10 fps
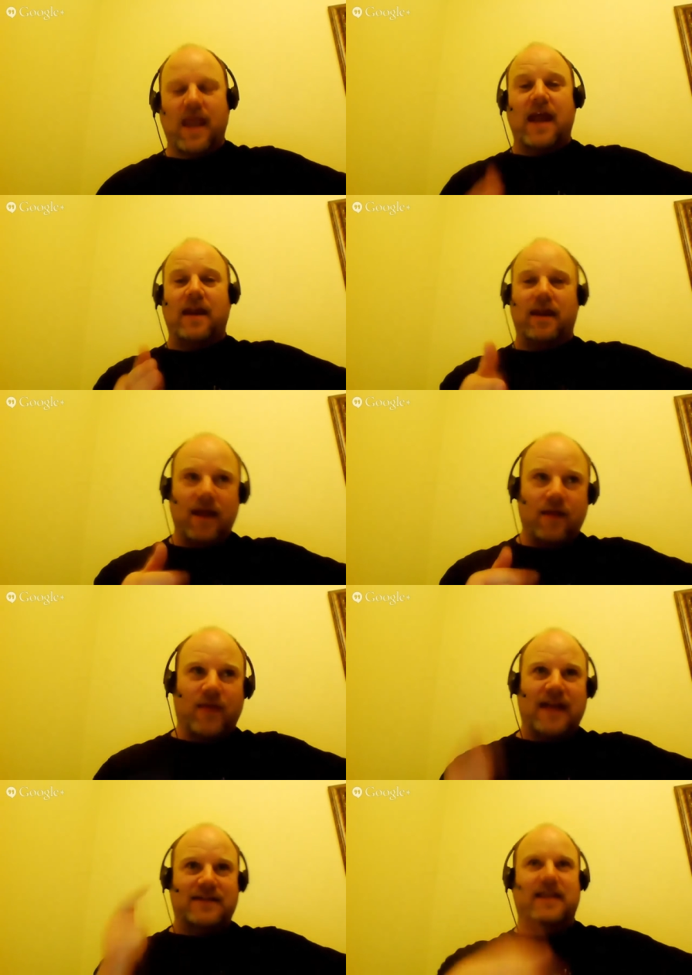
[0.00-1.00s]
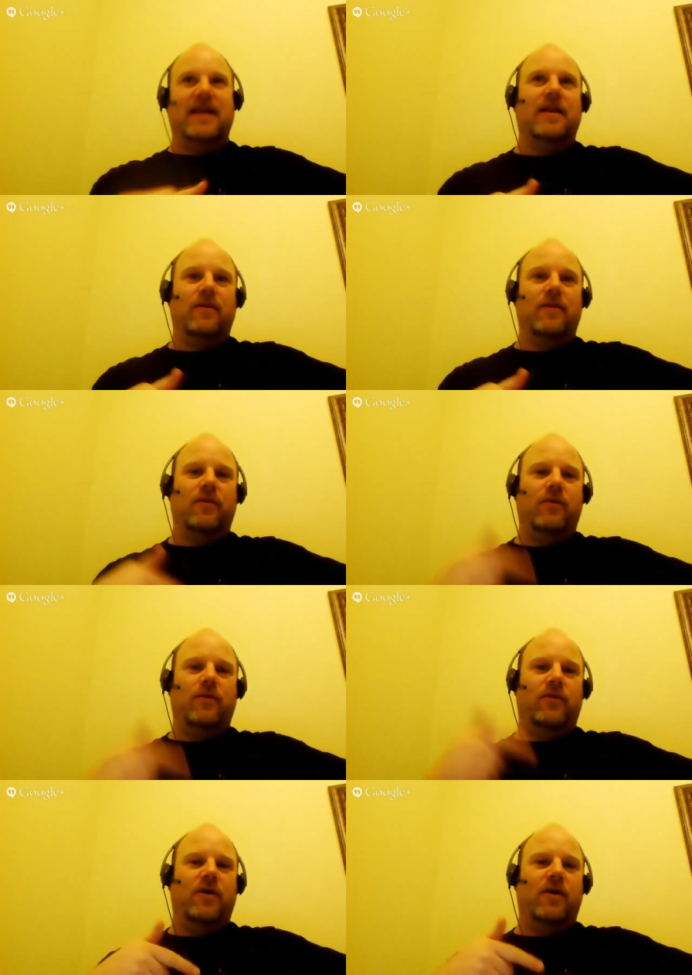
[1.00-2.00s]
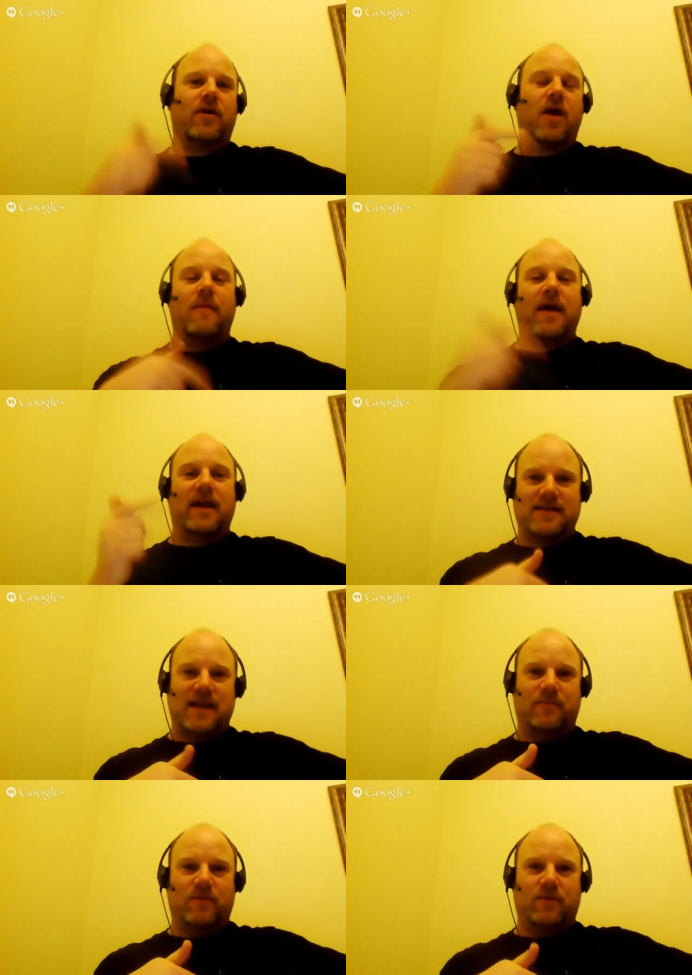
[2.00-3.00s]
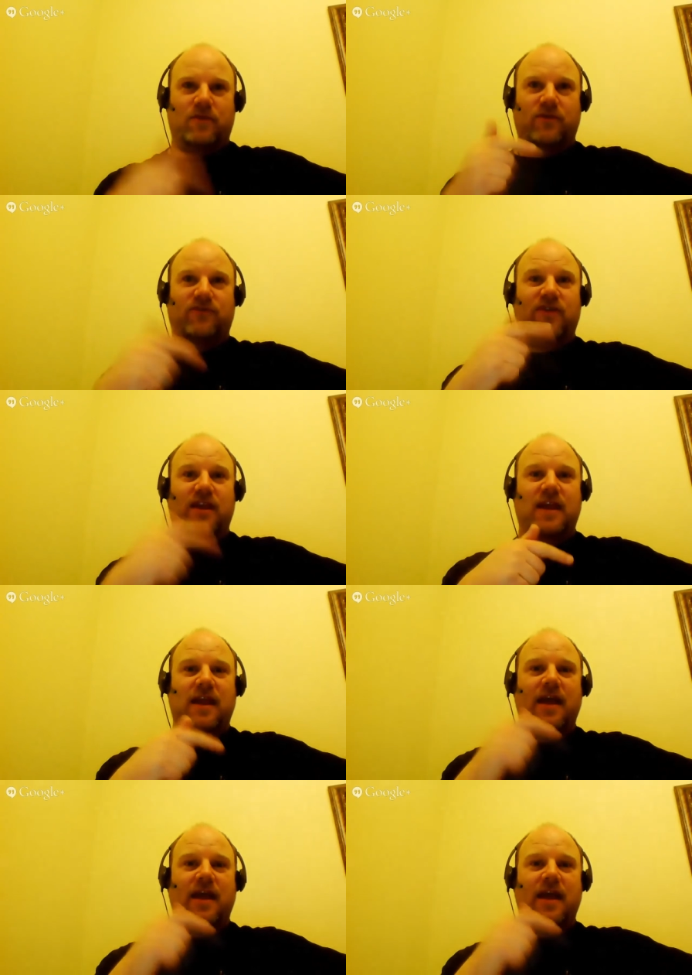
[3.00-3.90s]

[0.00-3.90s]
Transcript: And that's in the combat example. You'll see